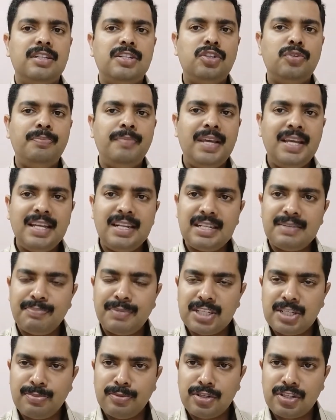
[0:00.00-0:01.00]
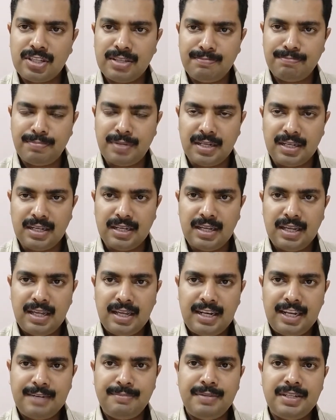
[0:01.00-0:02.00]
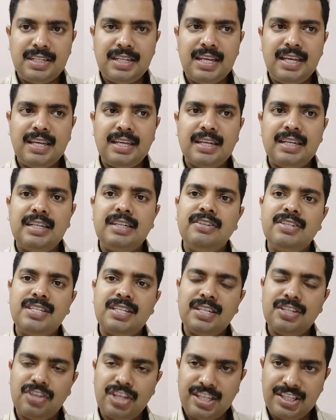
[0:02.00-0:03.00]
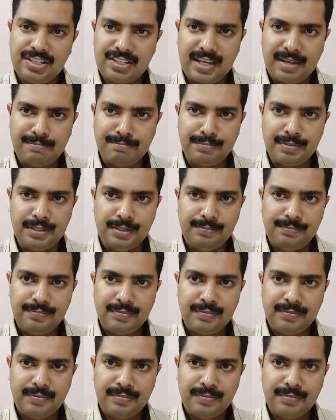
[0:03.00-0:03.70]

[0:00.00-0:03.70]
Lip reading: to make it much more simpler, let me take a research example.